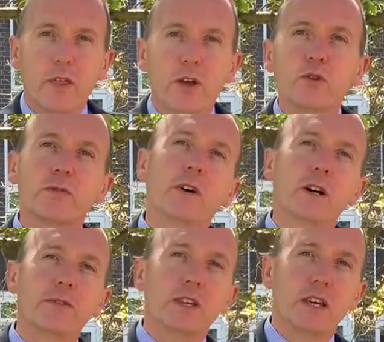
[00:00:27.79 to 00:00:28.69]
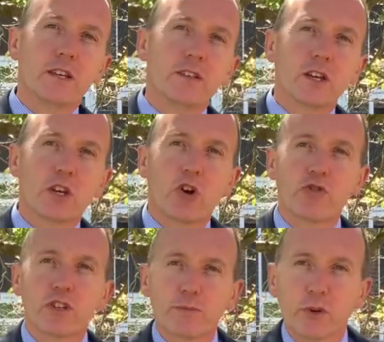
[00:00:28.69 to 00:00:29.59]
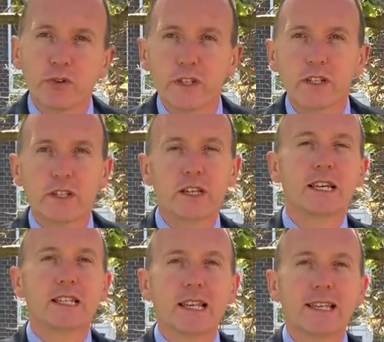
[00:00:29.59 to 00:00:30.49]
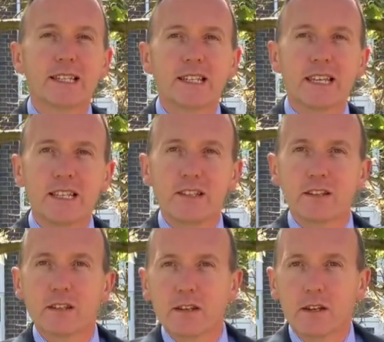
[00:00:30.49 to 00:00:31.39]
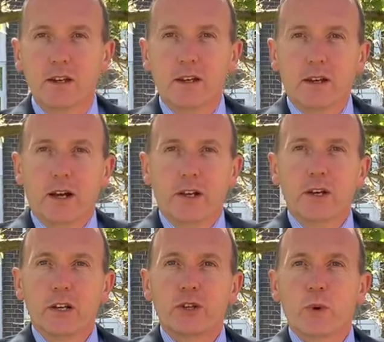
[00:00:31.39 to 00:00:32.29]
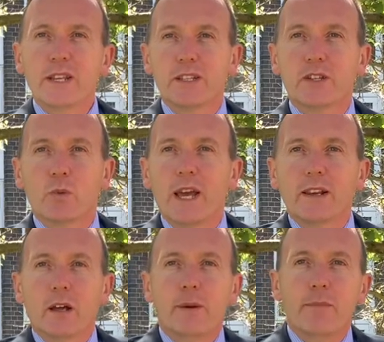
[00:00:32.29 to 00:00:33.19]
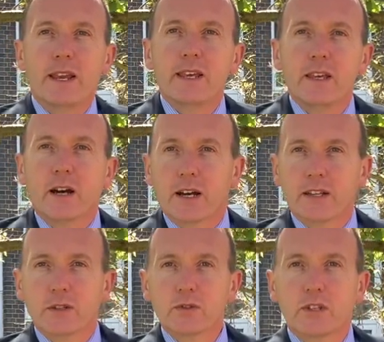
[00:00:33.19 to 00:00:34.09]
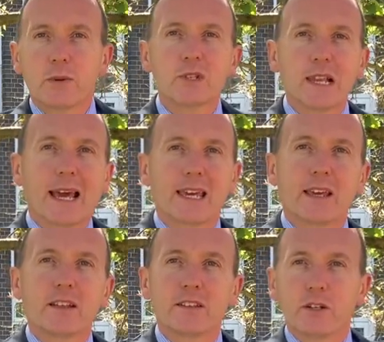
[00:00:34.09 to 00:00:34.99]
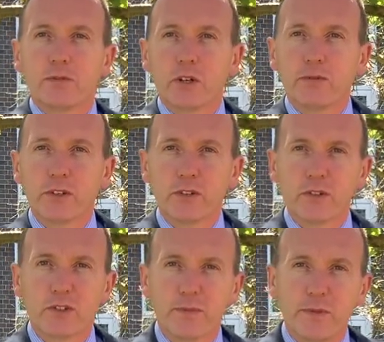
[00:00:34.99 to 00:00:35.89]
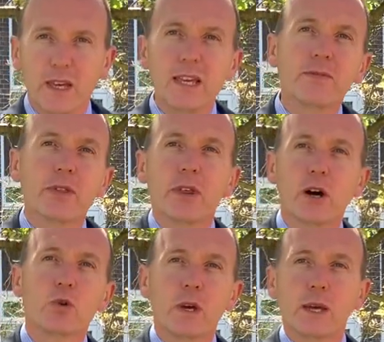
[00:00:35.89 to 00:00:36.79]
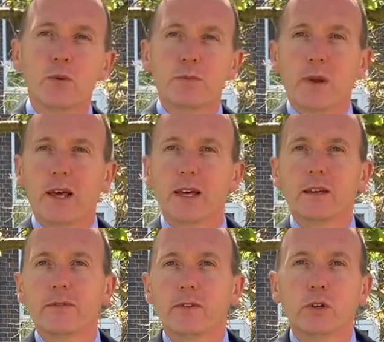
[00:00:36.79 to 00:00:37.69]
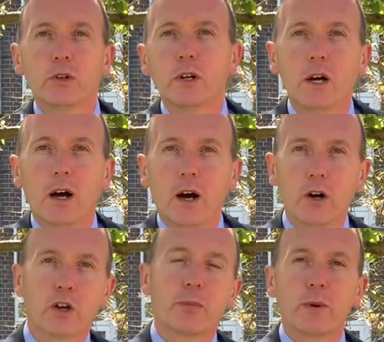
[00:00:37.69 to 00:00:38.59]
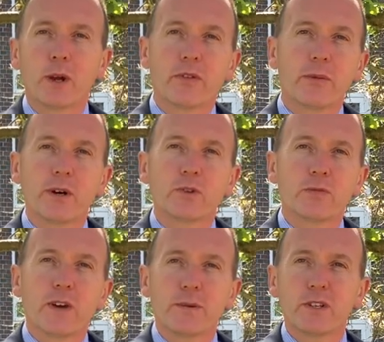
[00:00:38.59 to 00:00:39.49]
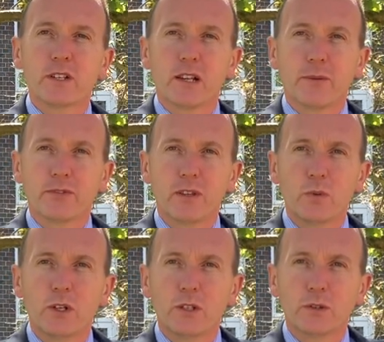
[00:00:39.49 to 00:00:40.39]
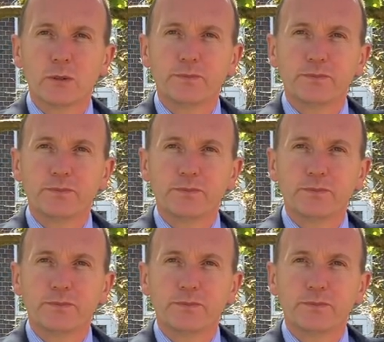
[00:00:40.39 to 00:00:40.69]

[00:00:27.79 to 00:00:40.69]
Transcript: Those 5 years corresponded to his late teens and early 20s when, like many young adults, he was lacking in self-confidence, even though he was playing for arguably one of the most famous clubs in the world.